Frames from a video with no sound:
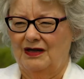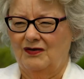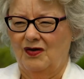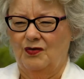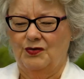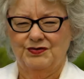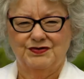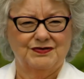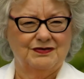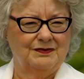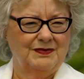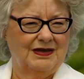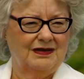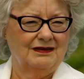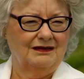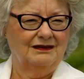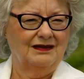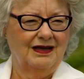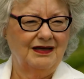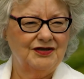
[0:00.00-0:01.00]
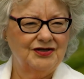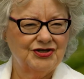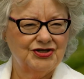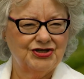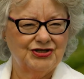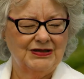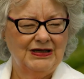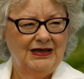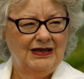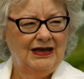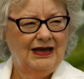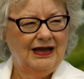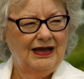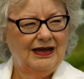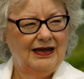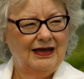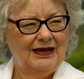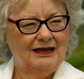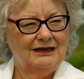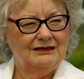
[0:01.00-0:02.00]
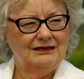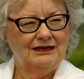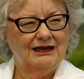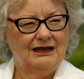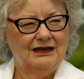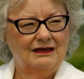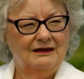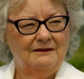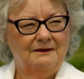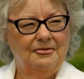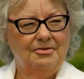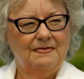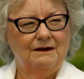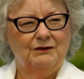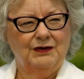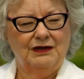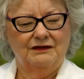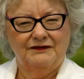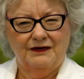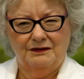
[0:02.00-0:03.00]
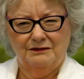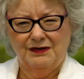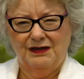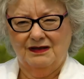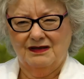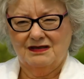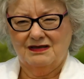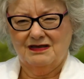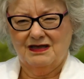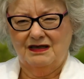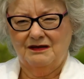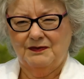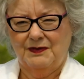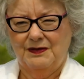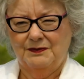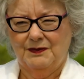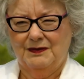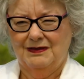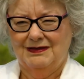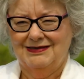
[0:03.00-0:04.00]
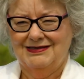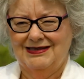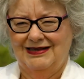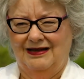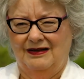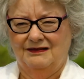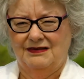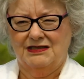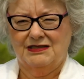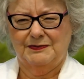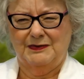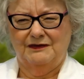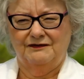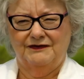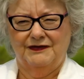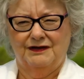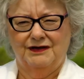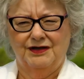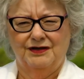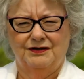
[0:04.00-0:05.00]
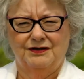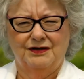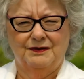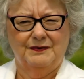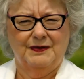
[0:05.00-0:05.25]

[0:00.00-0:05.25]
and host them at a lunch. And one of our real estate people in town has been very good